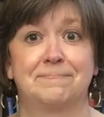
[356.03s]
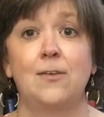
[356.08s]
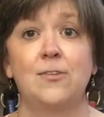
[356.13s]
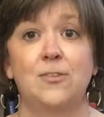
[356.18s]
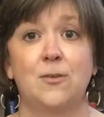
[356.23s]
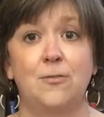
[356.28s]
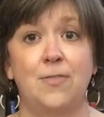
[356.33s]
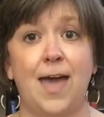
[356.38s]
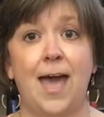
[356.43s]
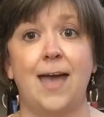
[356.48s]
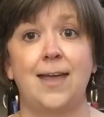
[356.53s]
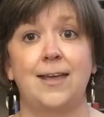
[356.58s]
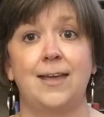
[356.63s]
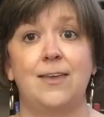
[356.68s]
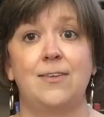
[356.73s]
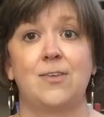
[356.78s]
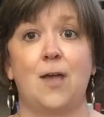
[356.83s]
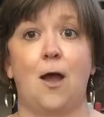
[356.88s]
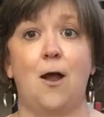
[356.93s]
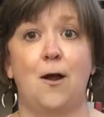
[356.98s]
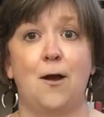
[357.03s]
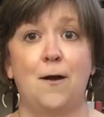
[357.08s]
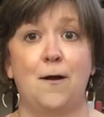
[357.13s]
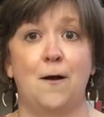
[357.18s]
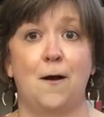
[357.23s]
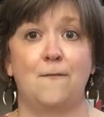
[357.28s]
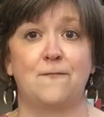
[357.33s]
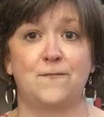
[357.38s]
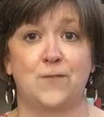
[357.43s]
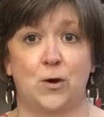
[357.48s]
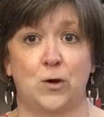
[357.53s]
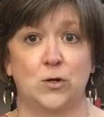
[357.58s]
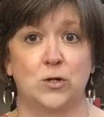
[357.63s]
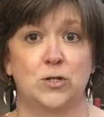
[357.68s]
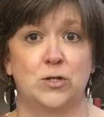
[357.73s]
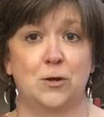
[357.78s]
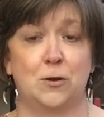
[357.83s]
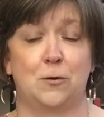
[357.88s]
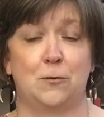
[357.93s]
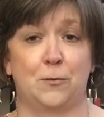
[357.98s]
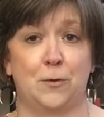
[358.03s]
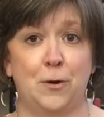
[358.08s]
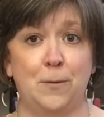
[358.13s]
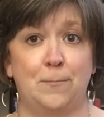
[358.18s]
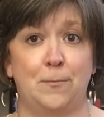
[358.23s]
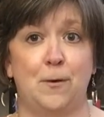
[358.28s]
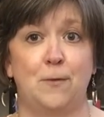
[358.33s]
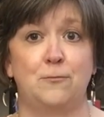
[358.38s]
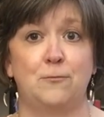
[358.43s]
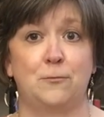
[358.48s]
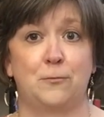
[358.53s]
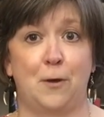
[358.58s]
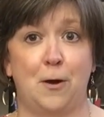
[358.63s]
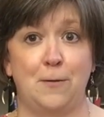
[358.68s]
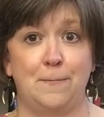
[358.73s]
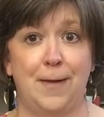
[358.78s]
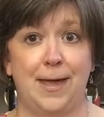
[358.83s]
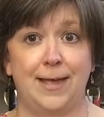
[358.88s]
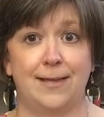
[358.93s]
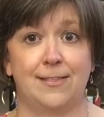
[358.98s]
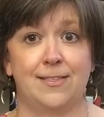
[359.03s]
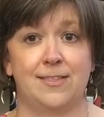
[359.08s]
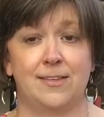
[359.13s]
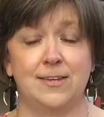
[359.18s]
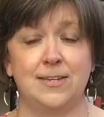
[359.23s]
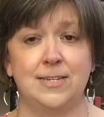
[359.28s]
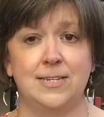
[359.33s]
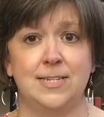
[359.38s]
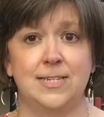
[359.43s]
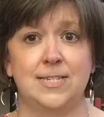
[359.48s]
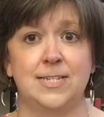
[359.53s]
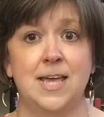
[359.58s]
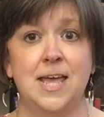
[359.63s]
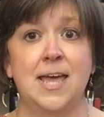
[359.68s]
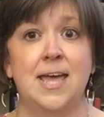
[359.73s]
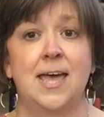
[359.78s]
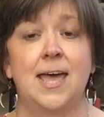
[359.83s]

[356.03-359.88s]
So that is our first group of romances.